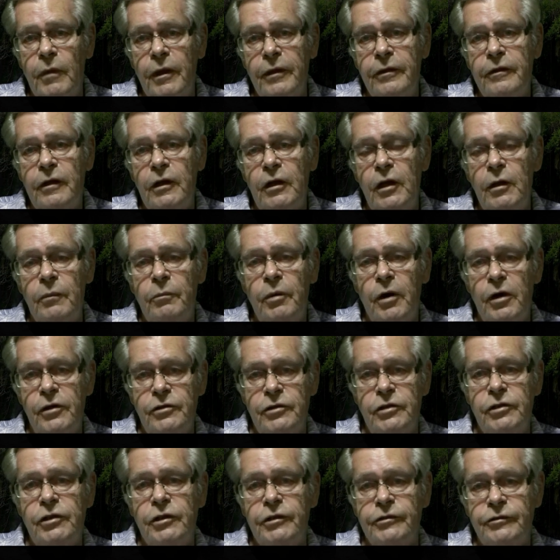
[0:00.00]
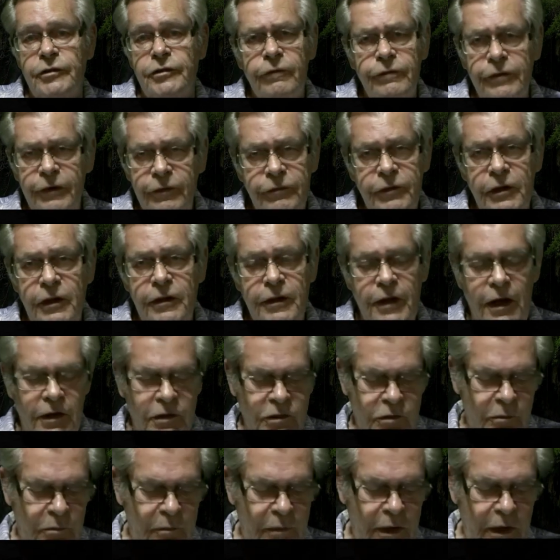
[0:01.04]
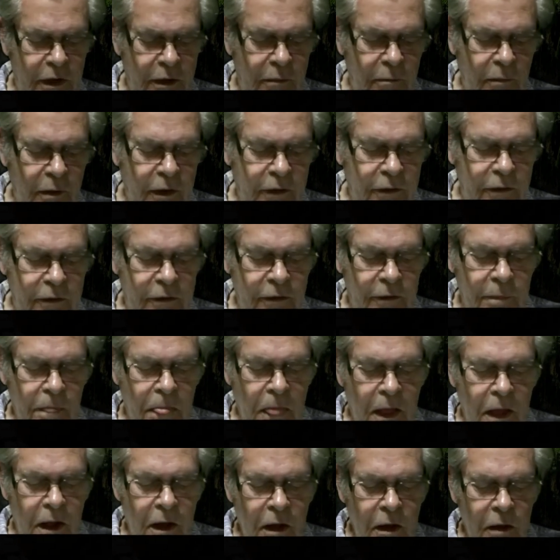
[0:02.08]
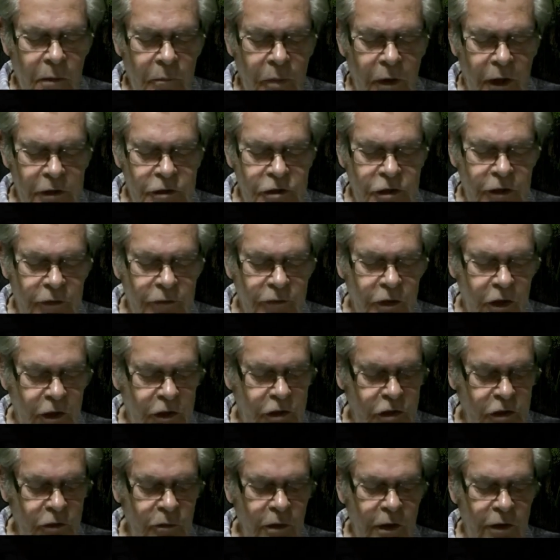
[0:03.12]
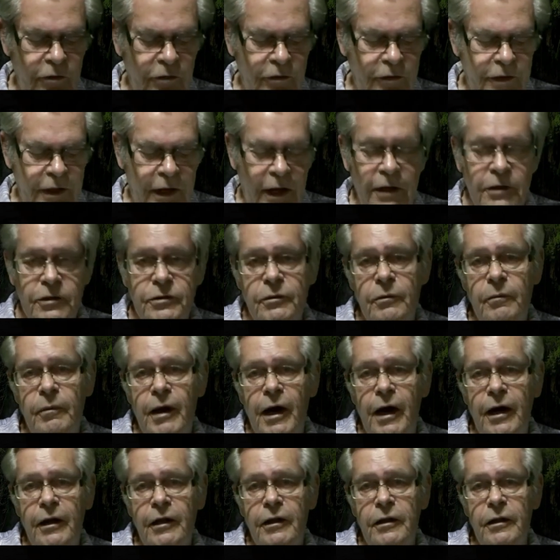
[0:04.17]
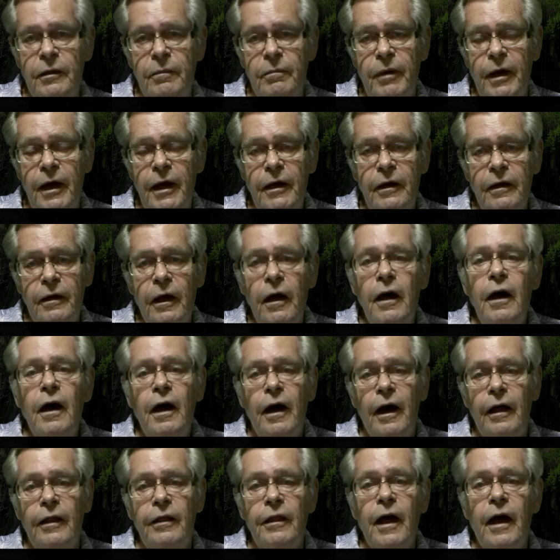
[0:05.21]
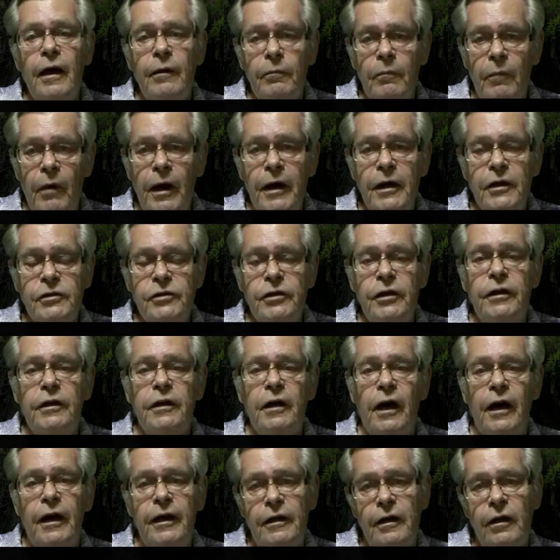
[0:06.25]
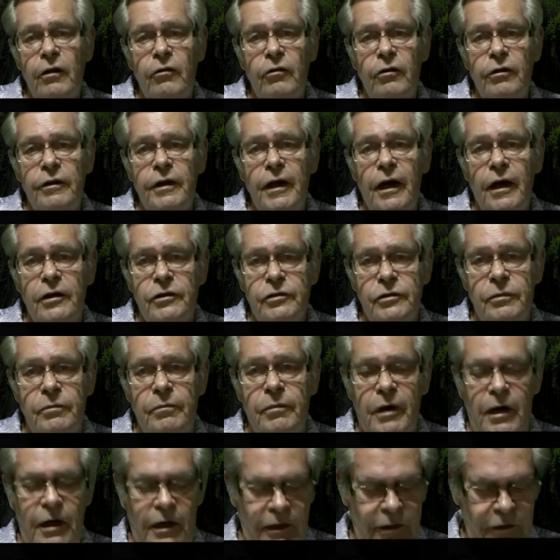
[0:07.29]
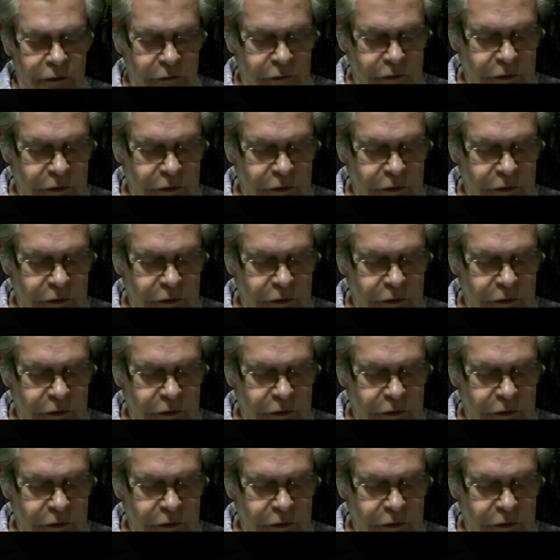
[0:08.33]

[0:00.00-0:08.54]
monthly deposits, so 50,000 baht a month, plus you've got 200,000 baht in the bank, and that makes it 800,000 baht.